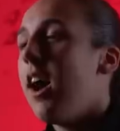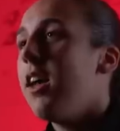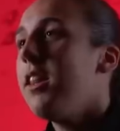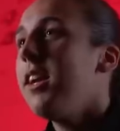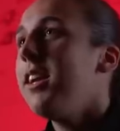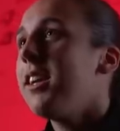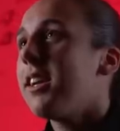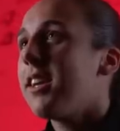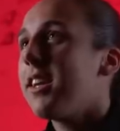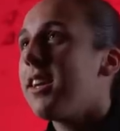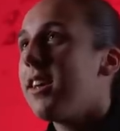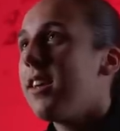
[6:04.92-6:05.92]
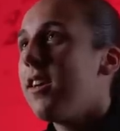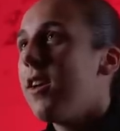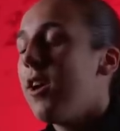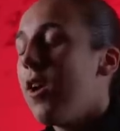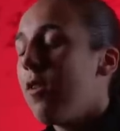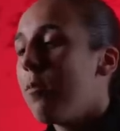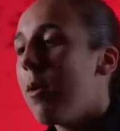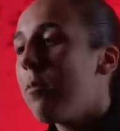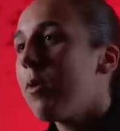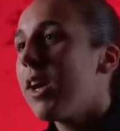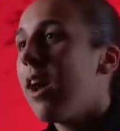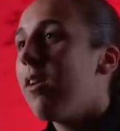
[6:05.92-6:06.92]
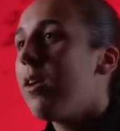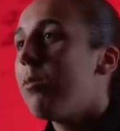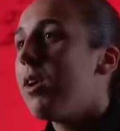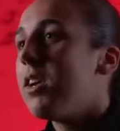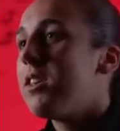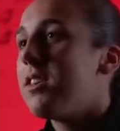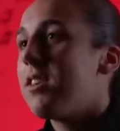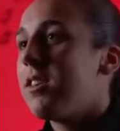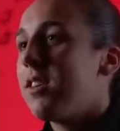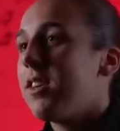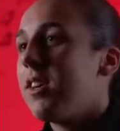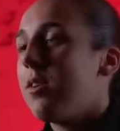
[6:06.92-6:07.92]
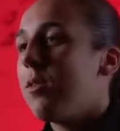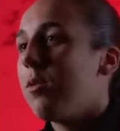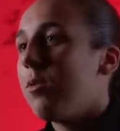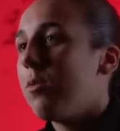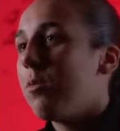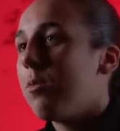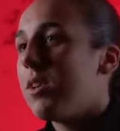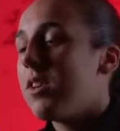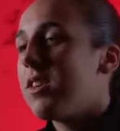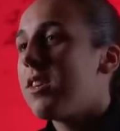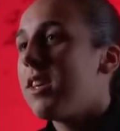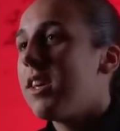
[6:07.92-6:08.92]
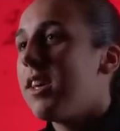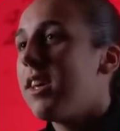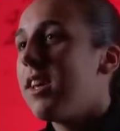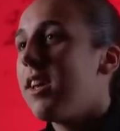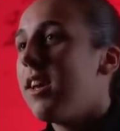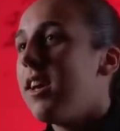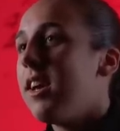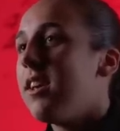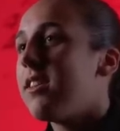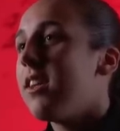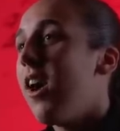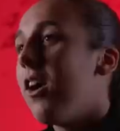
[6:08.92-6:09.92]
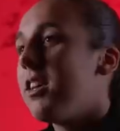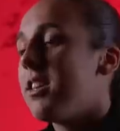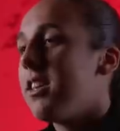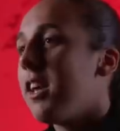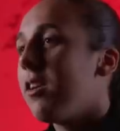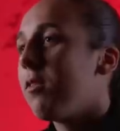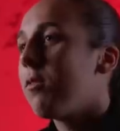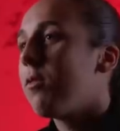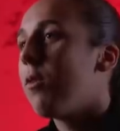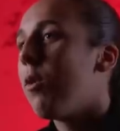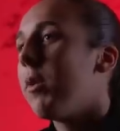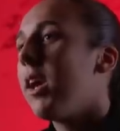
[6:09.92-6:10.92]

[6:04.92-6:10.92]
I think remembering how I is the hardest thing for